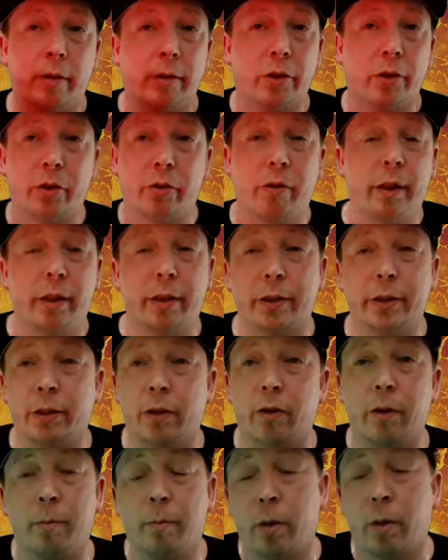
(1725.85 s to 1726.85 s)
The screen is
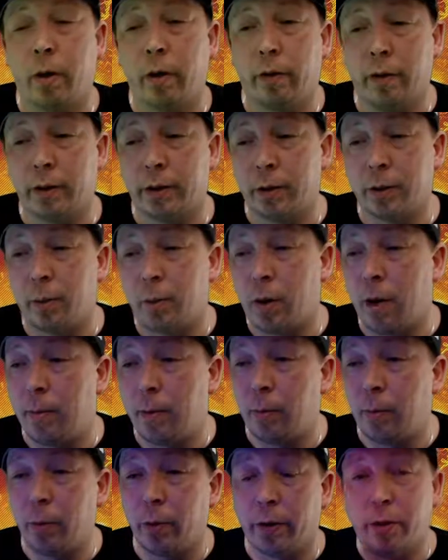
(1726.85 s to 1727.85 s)
the only part that's a
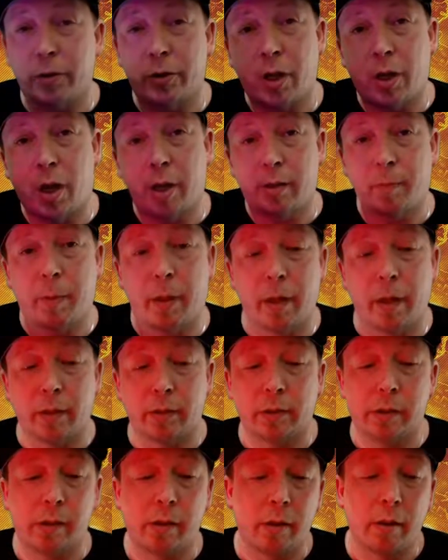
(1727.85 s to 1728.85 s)
problem with those
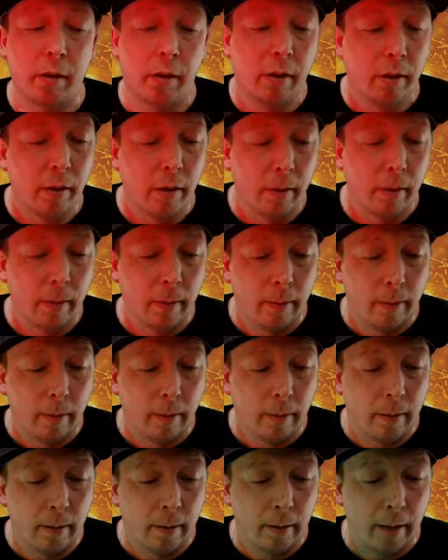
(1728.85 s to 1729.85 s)
hotspots.
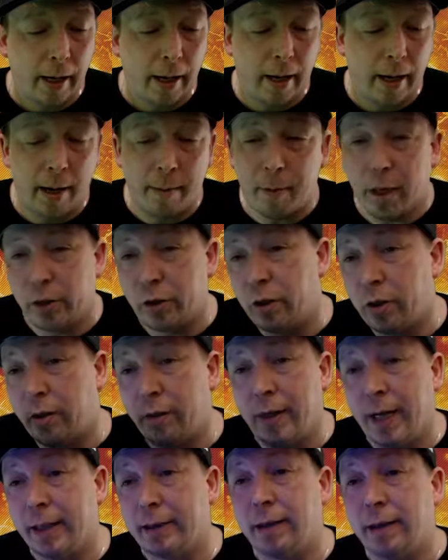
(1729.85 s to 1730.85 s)
And I'm not sure
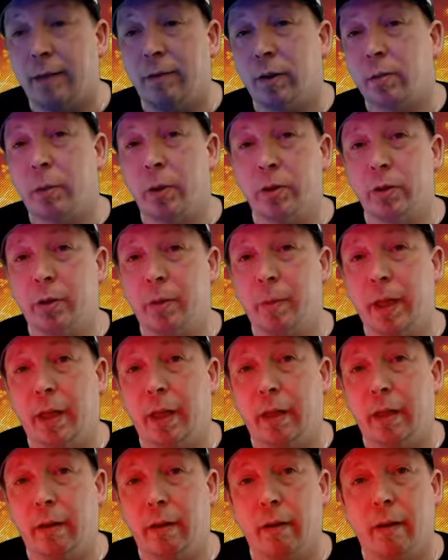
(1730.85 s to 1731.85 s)
if that's even supposed to
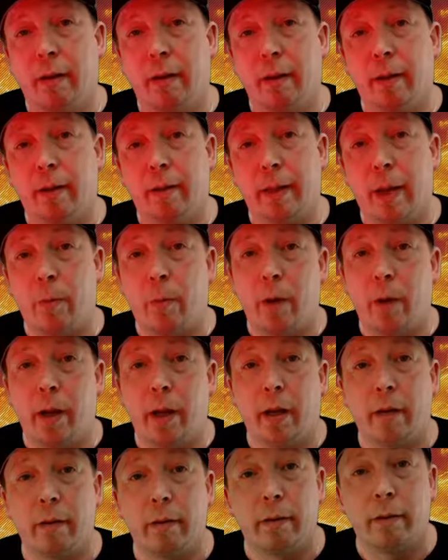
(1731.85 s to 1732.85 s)
be that
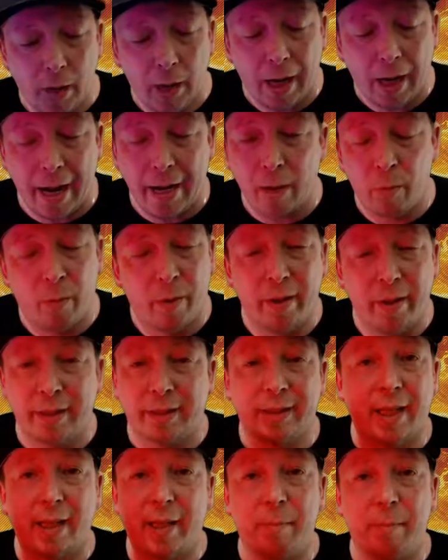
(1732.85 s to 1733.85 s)
way. I don't want to
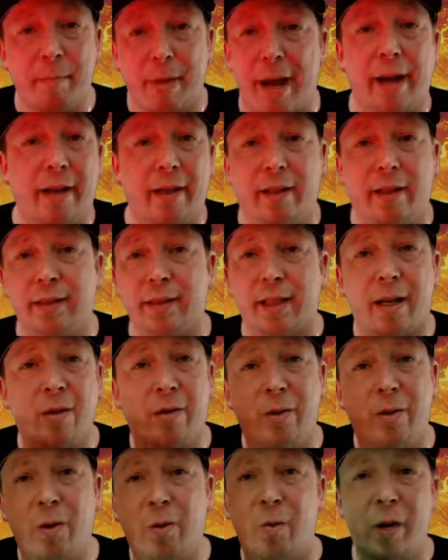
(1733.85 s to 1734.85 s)
send it back because I
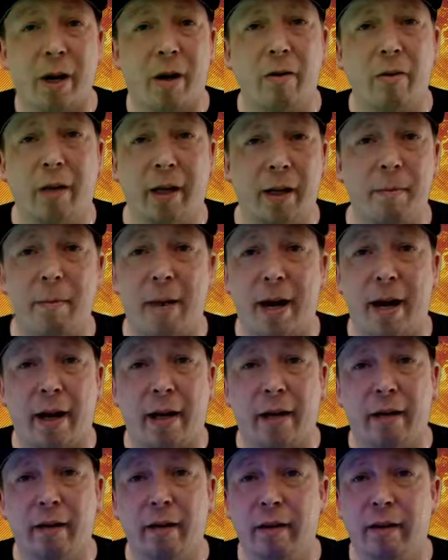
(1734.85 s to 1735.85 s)
don't know when I'll get it
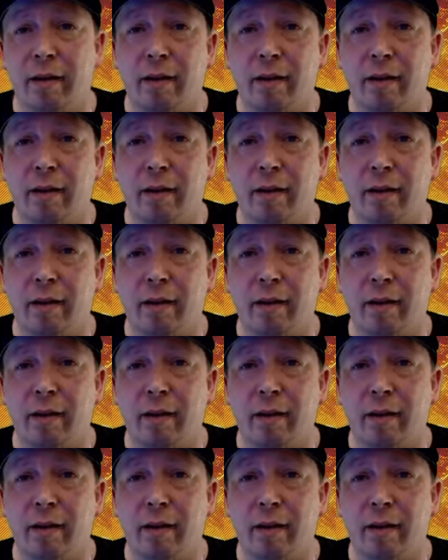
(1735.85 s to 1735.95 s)
back.